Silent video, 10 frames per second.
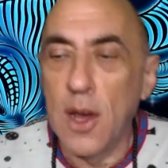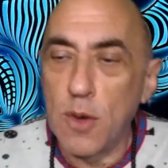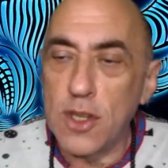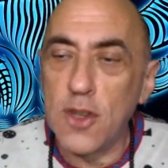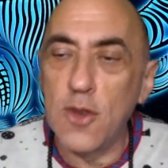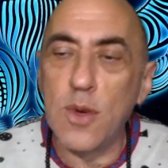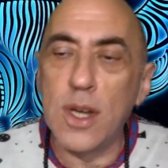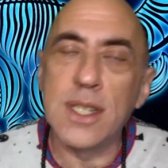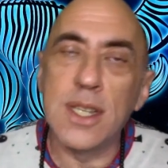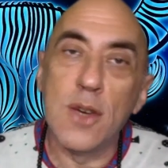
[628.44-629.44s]
what you
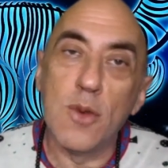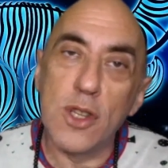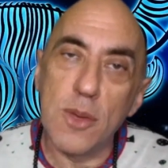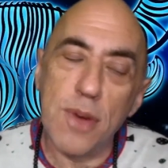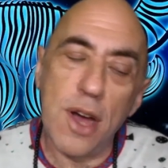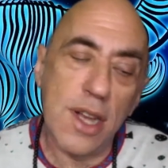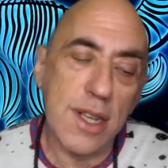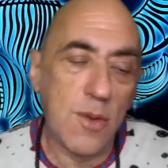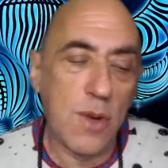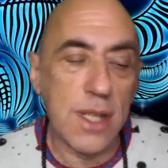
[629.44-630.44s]
want, what your
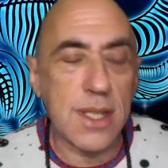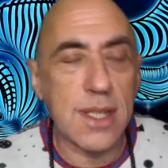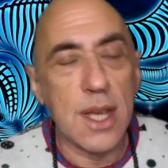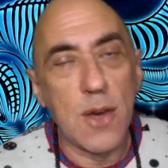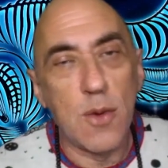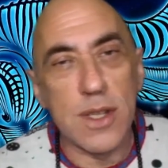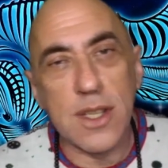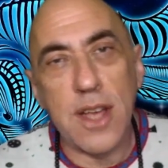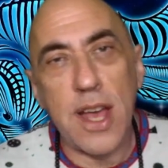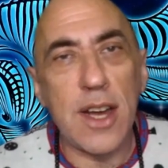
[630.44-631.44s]
partner wants, what's
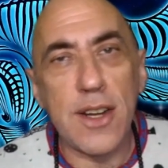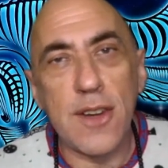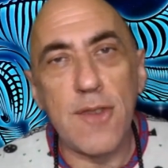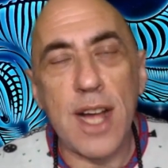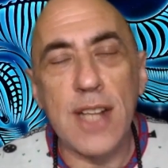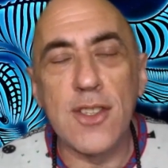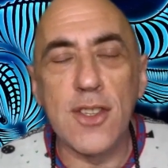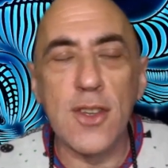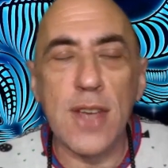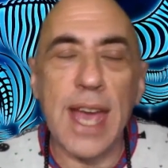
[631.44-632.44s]
going on around
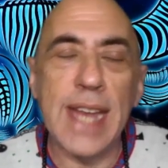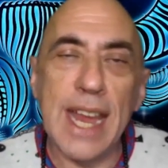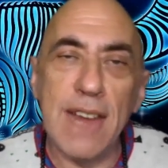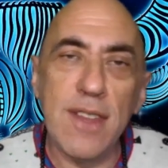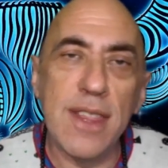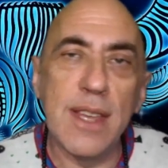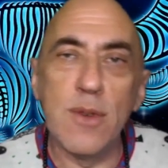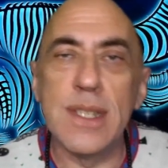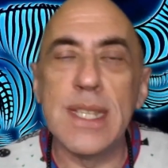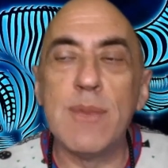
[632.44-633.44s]
you, and everything
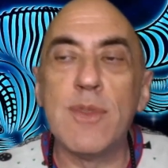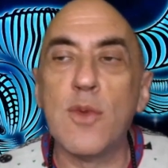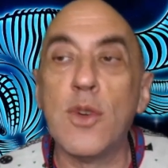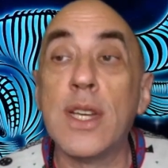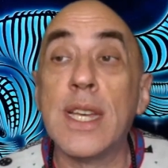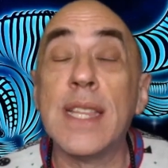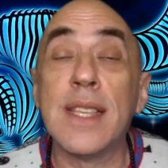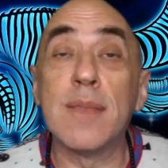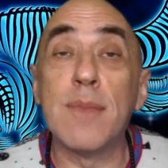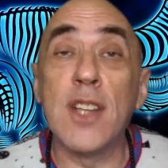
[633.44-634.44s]
will seem to work in
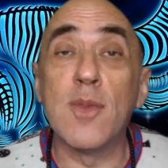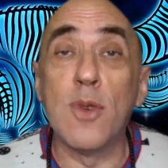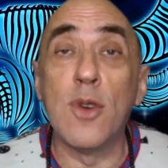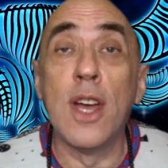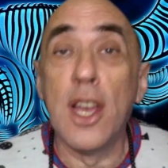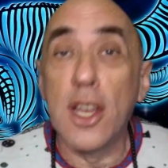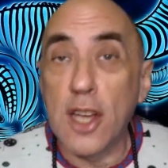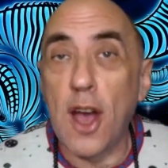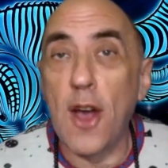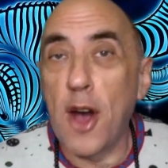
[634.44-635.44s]
this much more
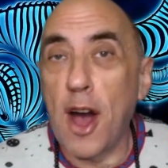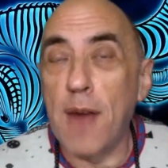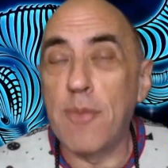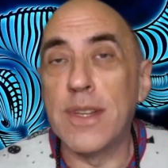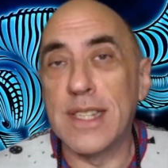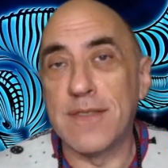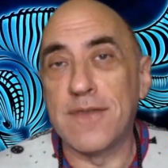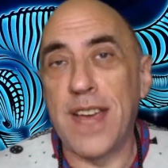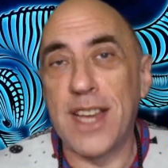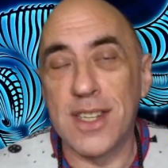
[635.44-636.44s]
cooperative
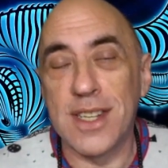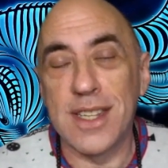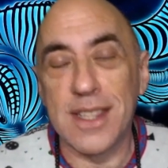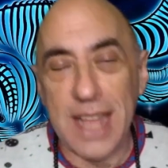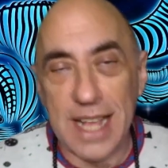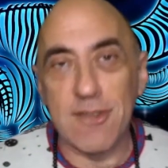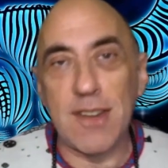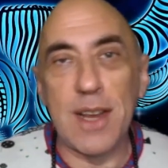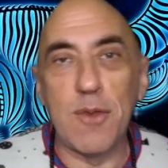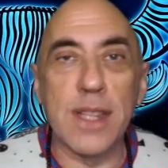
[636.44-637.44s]
fashion. That's
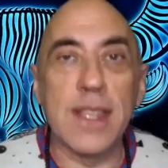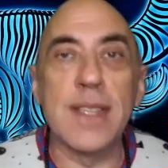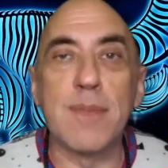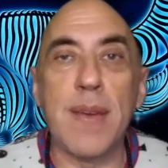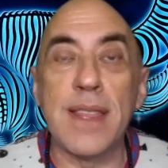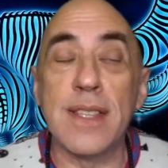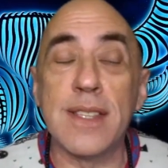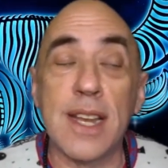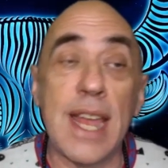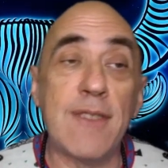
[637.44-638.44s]
really what this month is
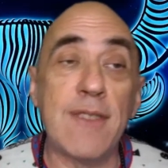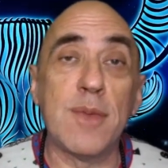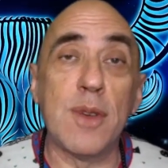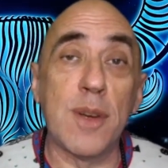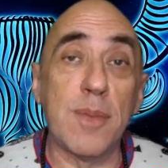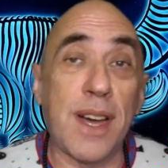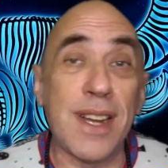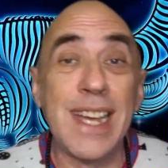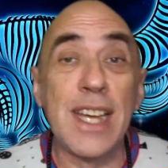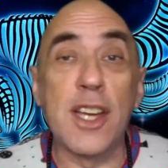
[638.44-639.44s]
going to have to be all about
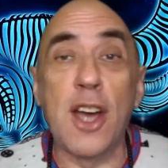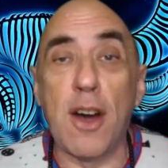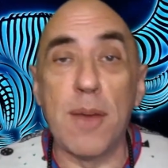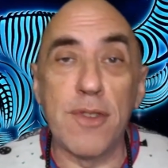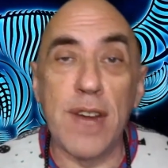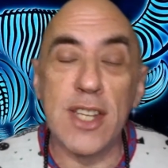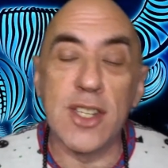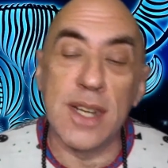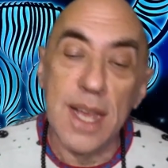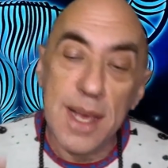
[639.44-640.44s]

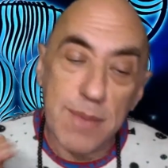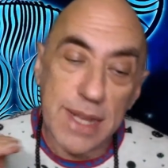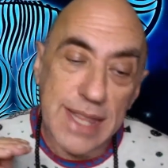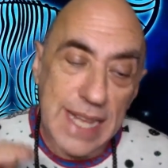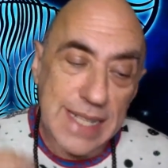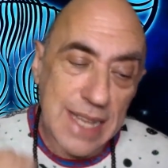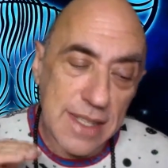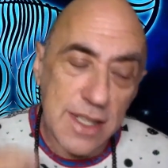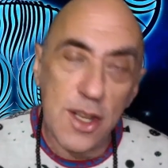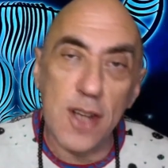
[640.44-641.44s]
cooperation. But that
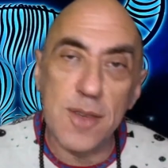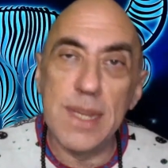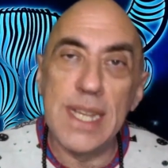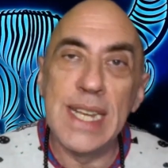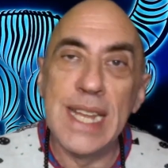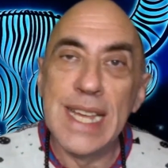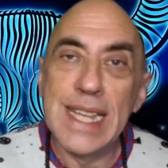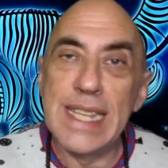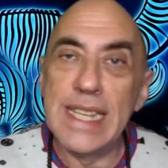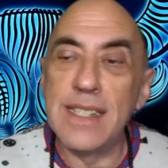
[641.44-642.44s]
does not mean
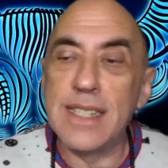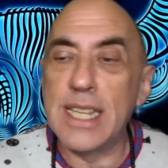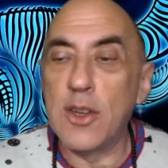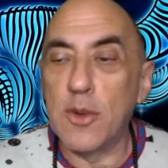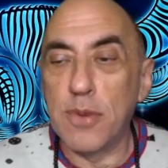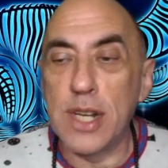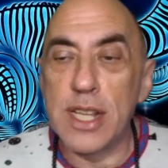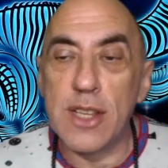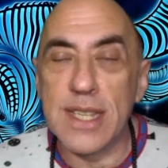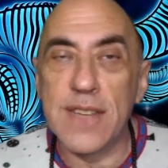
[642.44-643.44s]
yielding or putting
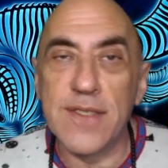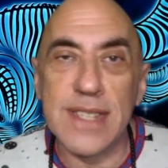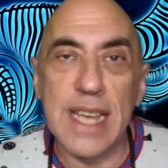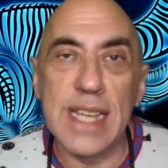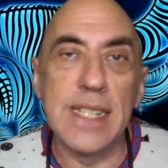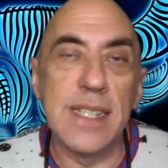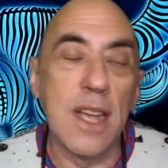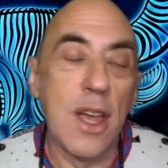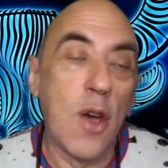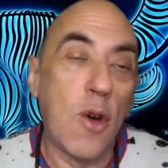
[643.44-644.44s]
yourself second
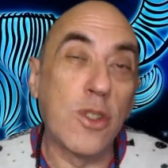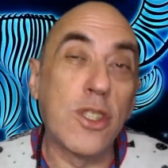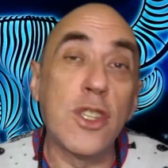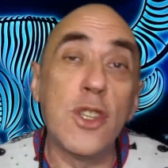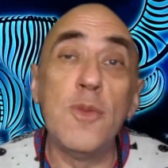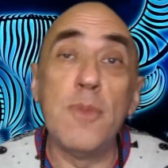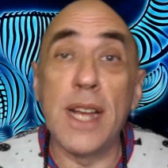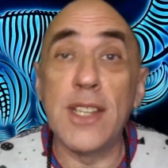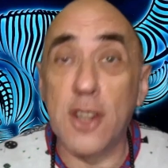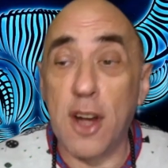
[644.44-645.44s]
or too
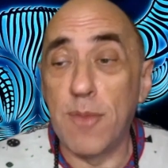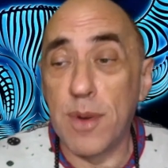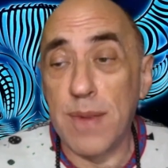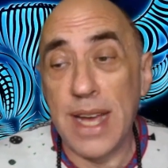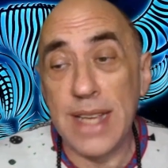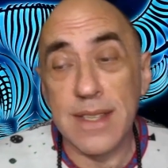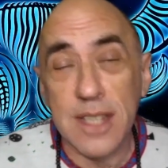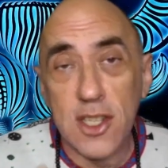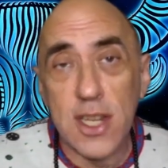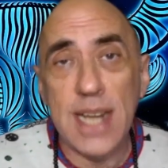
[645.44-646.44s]
much compromise. The
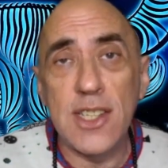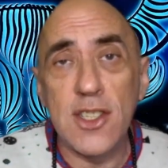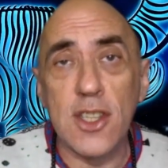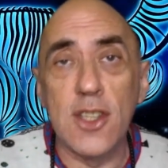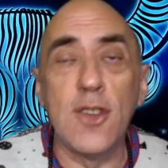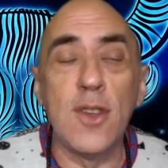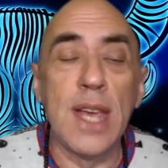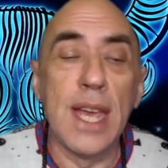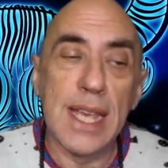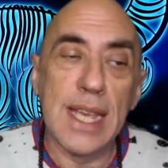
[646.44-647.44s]
challenge to you
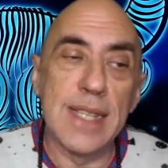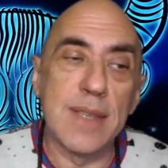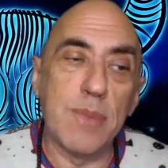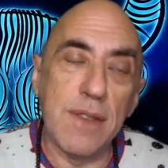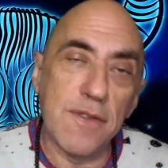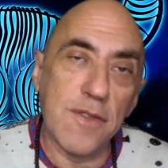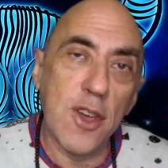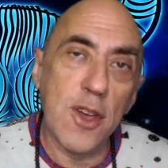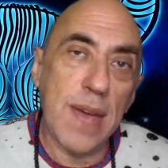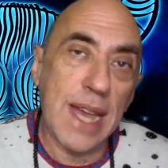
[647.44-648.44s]
is be
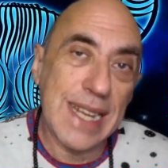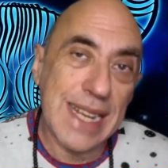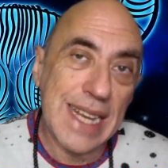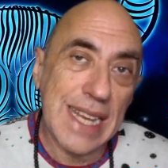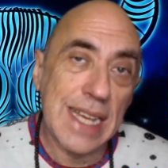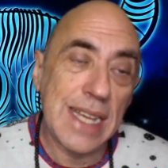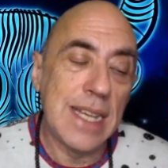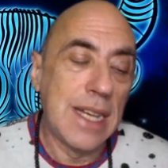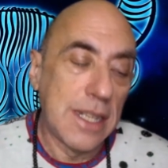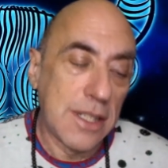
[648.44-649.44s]
firm and clear.
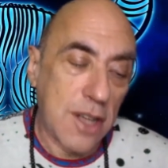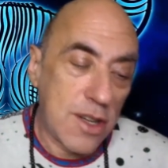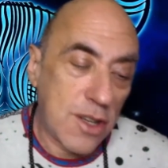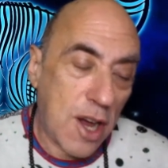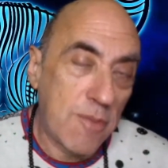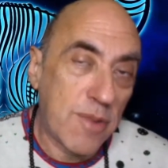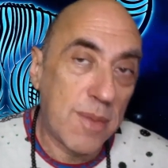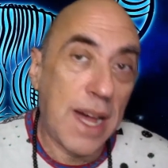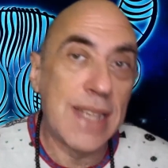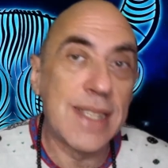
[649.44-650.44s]
Don't
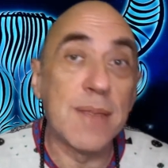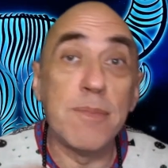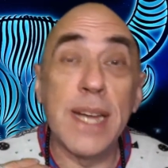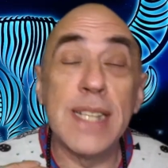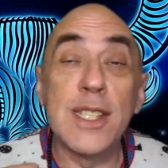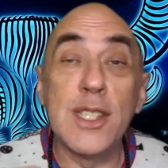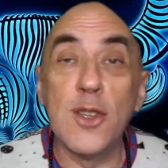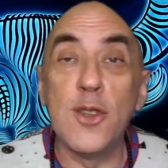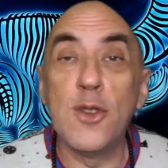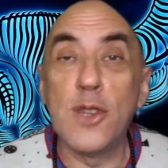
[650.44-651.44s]
compromise, but
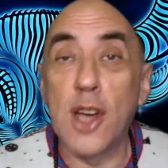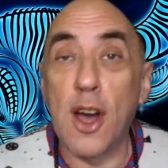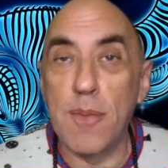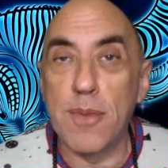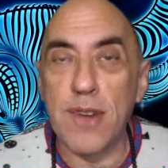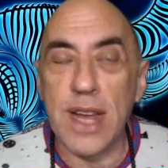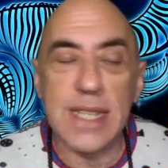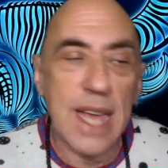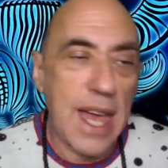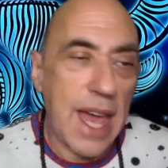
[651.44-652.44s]
do cooperate.
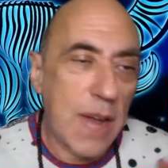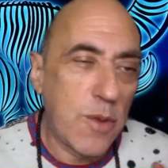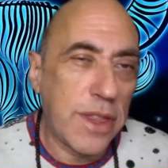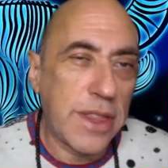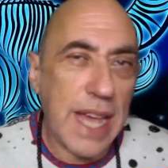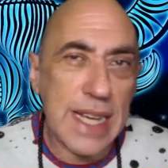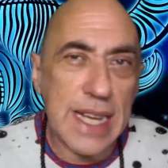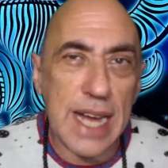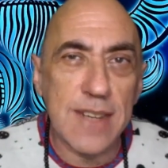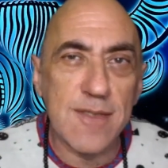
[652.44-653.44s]
And with that
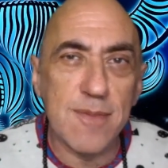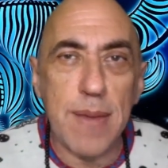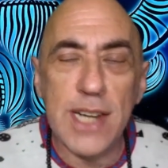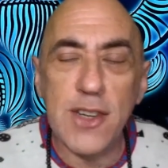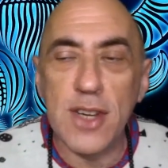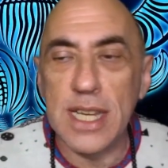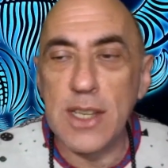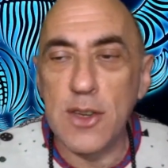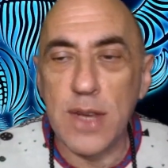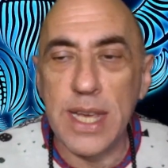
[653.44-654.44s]
kind of mantra in
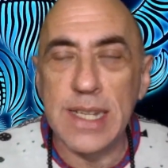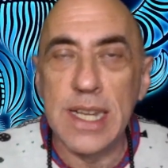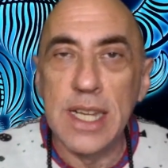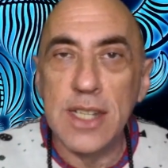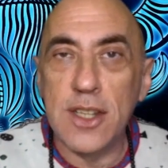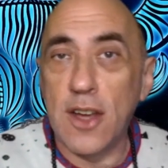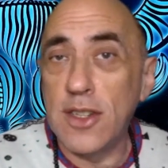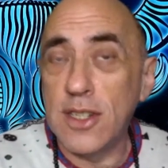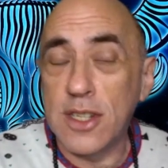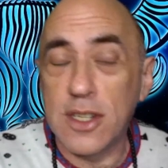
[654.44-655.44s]
your head,
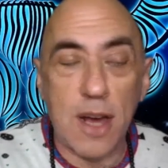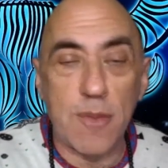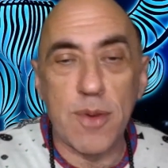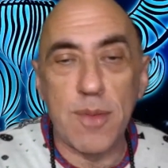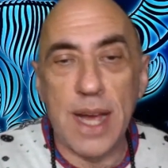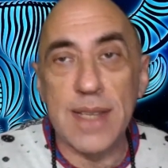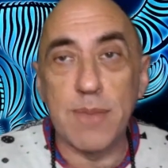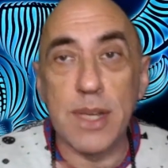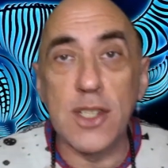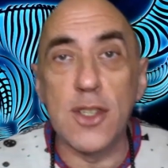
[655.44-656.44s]
don't compromise,
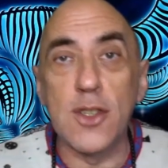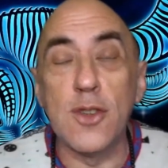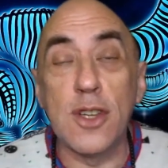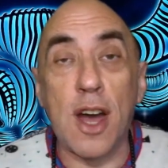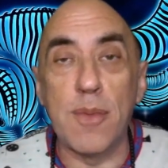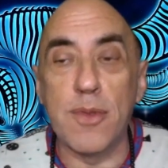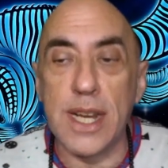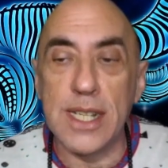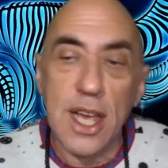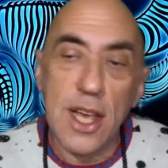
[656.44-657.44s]
but do
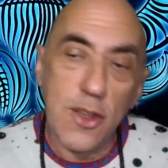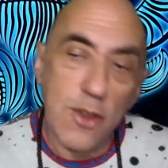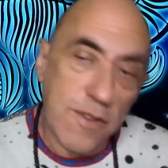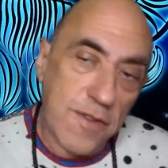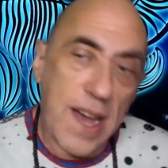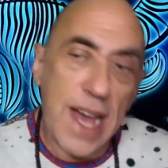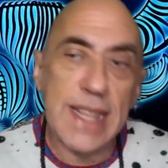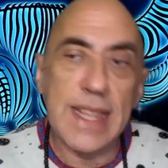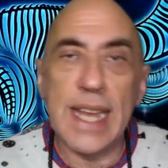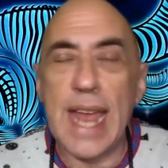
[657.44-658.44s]
cooperate, you'll
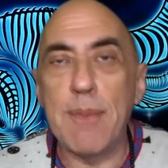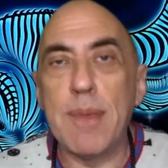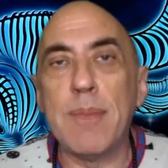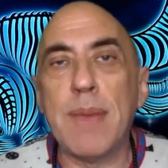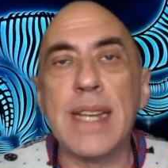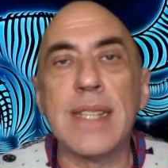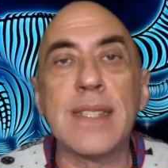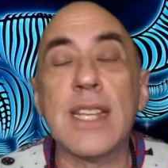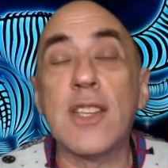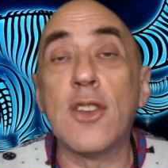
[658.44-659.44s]
find that happy balance
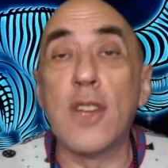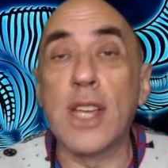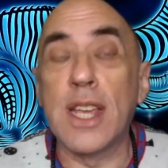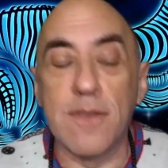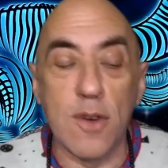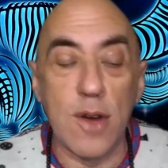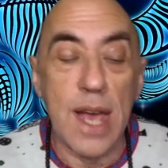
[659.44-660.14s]
that you're looking for